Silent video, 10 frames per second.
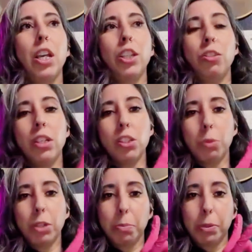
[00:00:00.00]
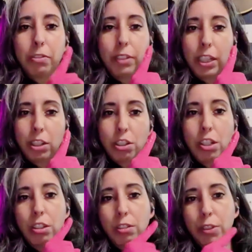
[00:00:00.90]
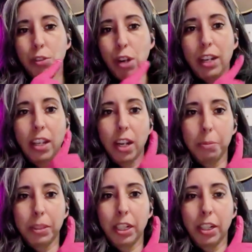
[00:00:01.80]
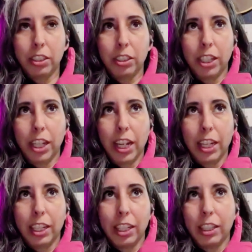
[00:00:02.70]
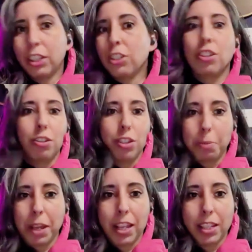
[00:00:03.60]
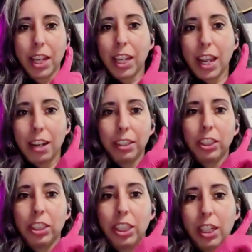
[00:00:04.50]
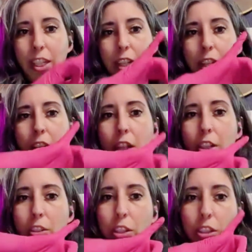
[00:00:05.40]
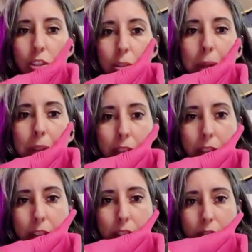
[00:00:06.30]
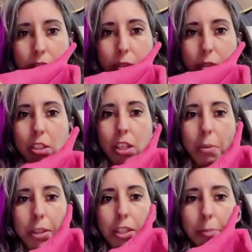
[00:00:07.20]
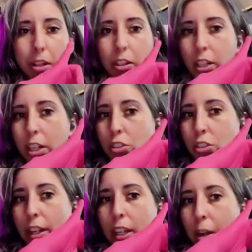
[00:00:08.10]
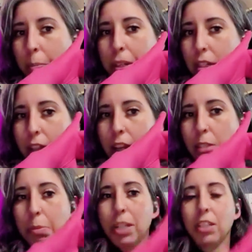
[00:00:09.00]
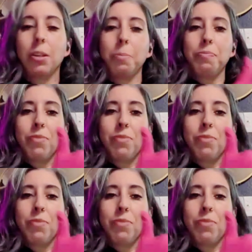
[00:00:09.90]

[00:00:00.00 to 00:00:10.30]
You can switch up your fingers too. If you try to get up there and you're like, there's no space, I can't reach anything, you can use a pinky, which is going to be smaller, and try to get up into that space.